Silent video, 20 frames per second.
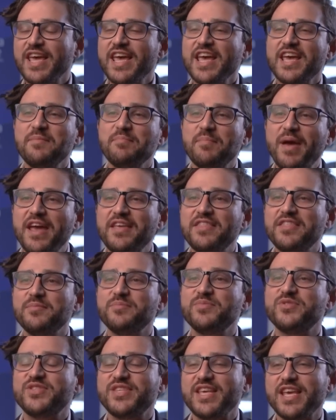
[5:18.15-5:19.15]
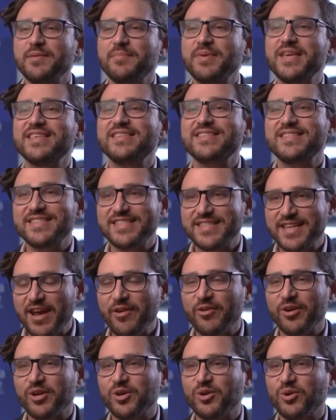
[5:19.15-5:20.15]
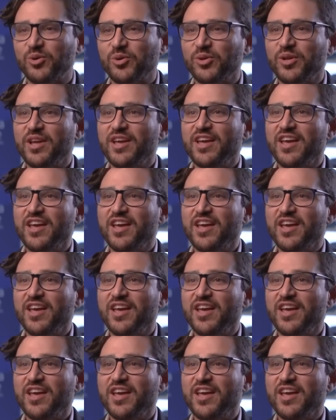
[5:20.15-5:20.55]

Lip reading: It made them seem hysterical